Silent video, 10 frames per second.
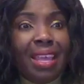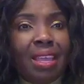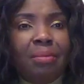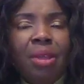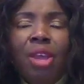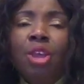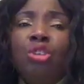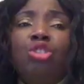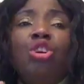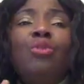him.
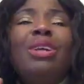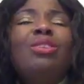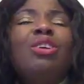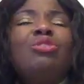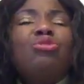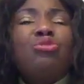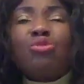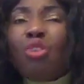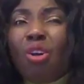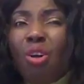You will not
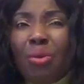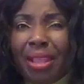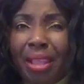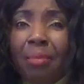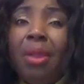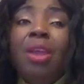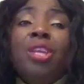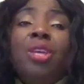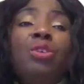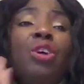struggle with him.
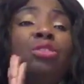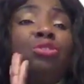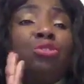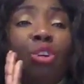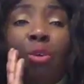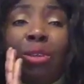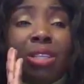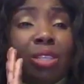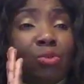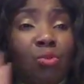You will not struggle
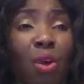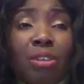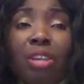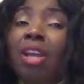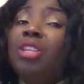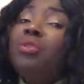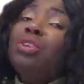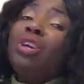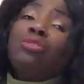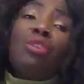with his word. You
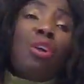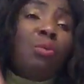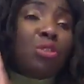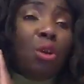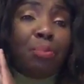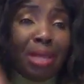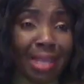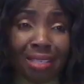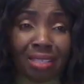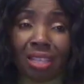will not struggle with
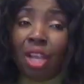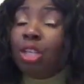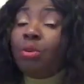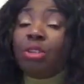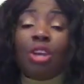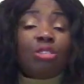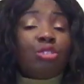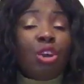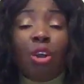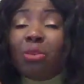obedience. You will not
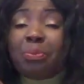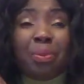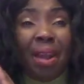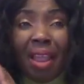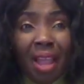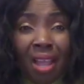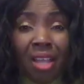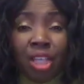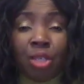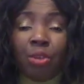struggle with prayer.
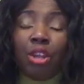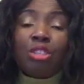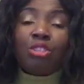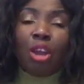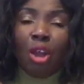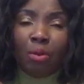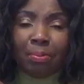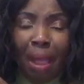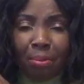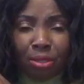You will not struggle
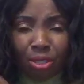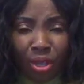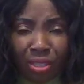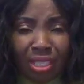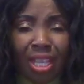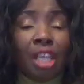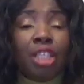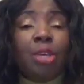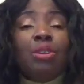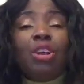with Bible study.
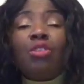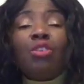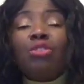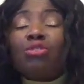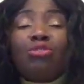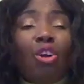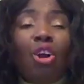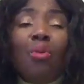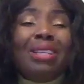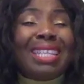You will not
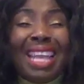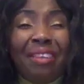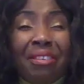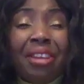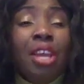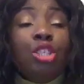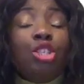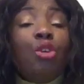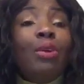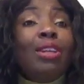struggle with giving.
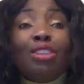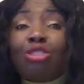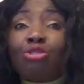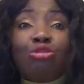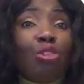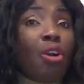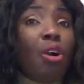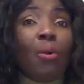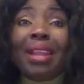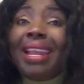You will not
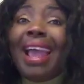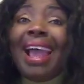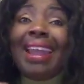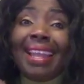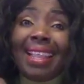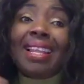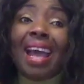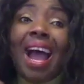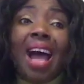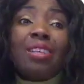struggle with anything
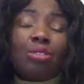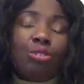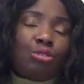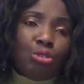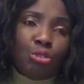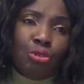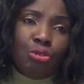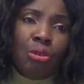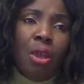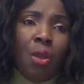that has to
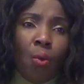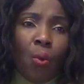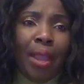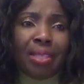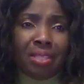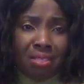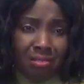do with